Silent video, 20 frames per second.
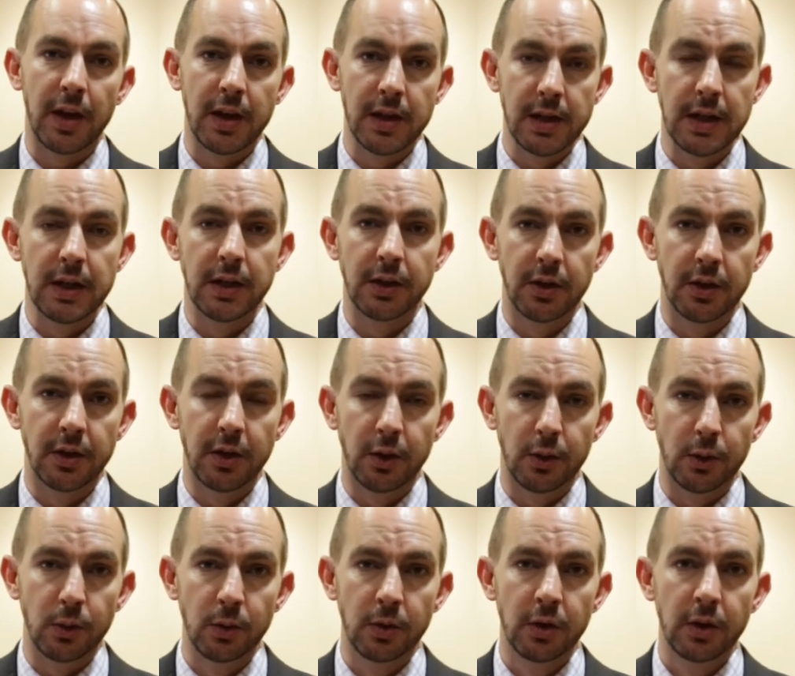they need to
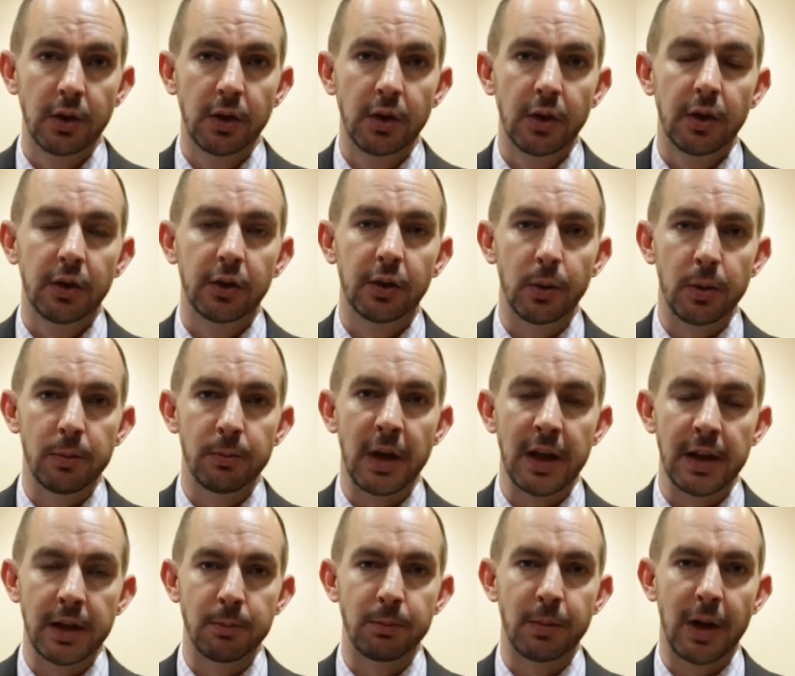do to
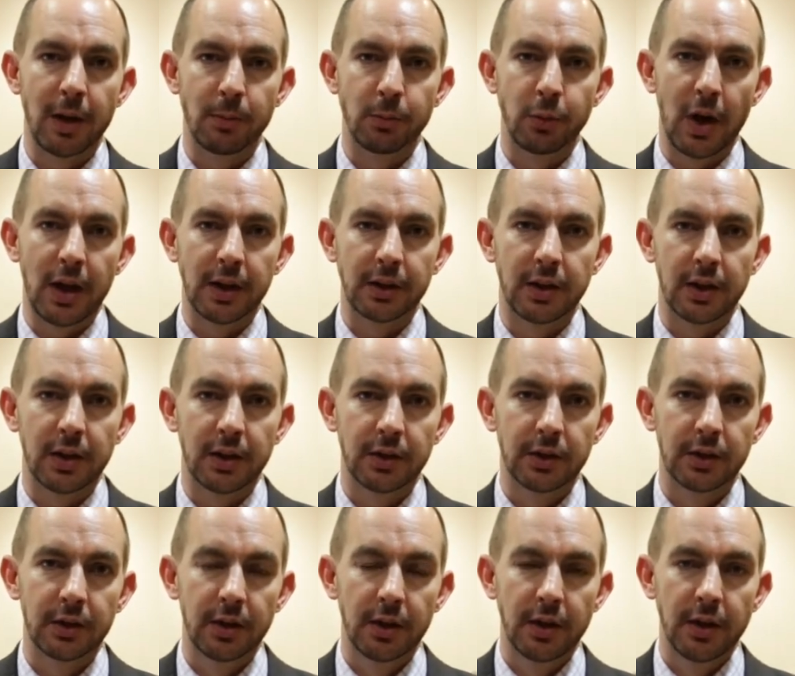embed impact
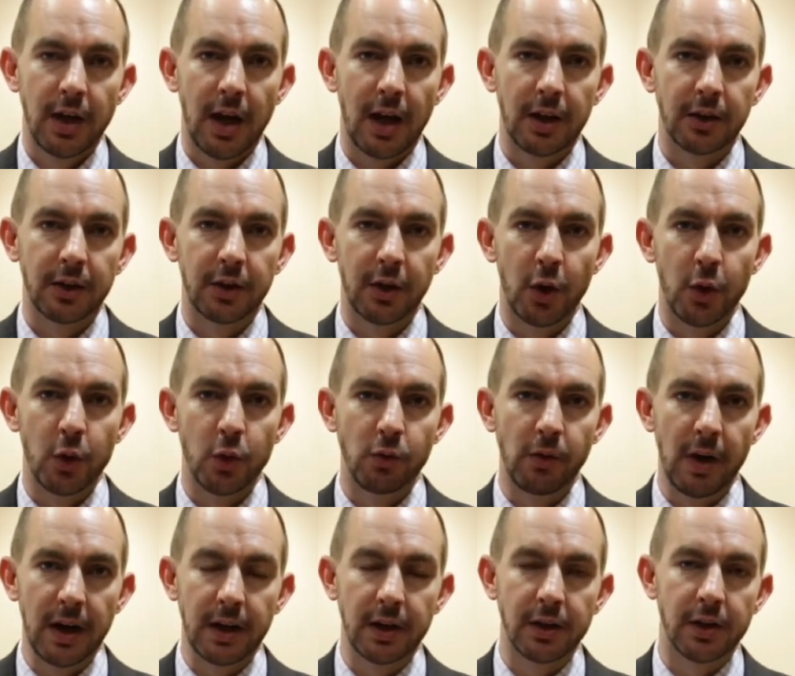practice. And so
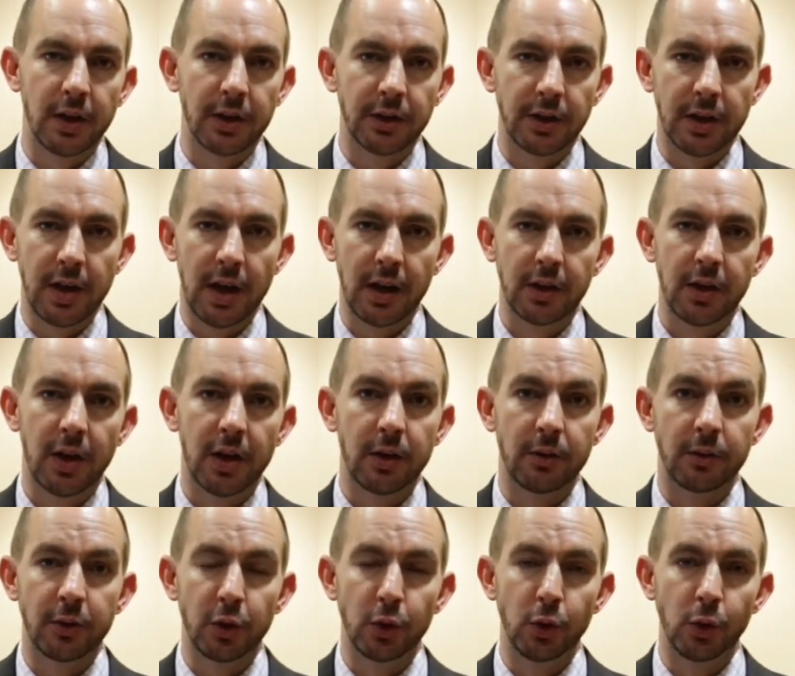recognising that kind
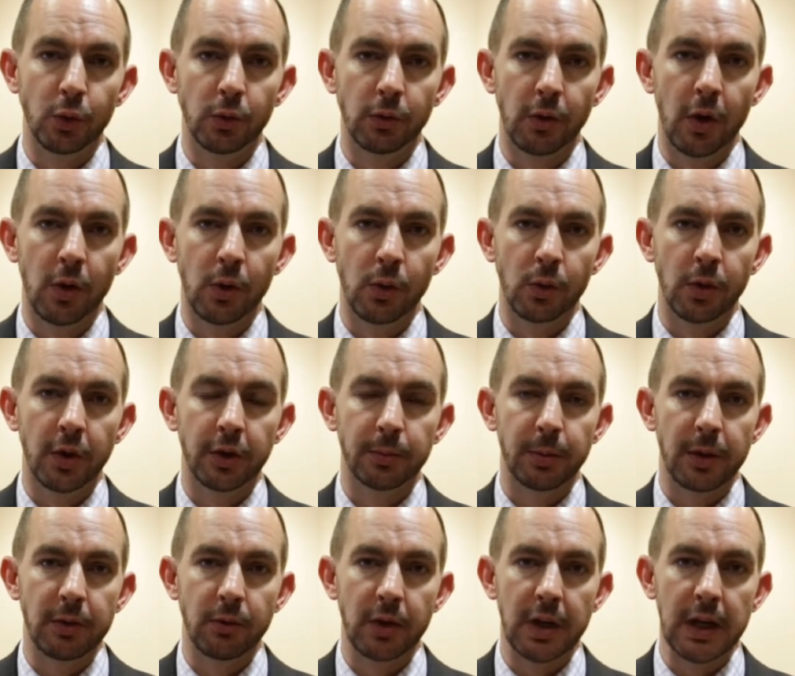of dual role has
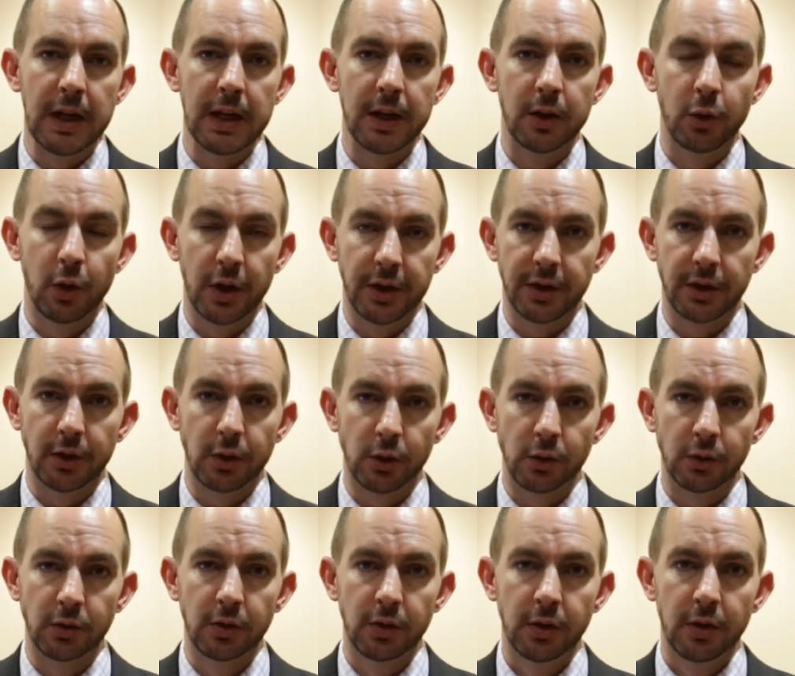been really
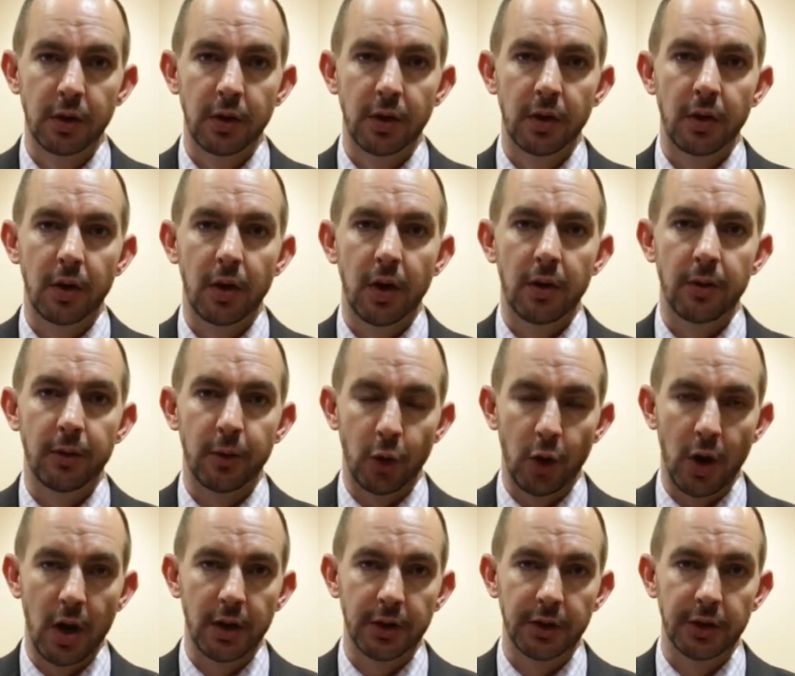critical
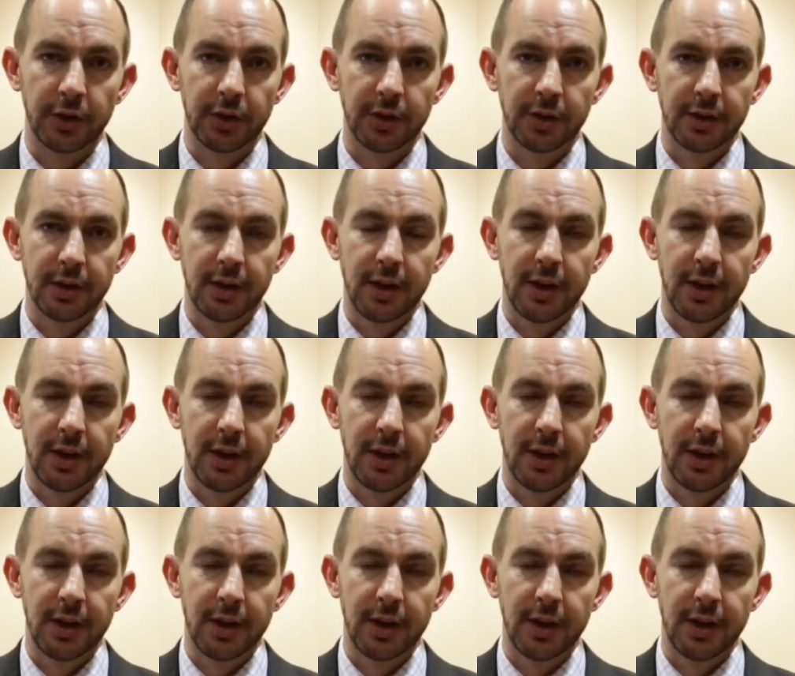for us.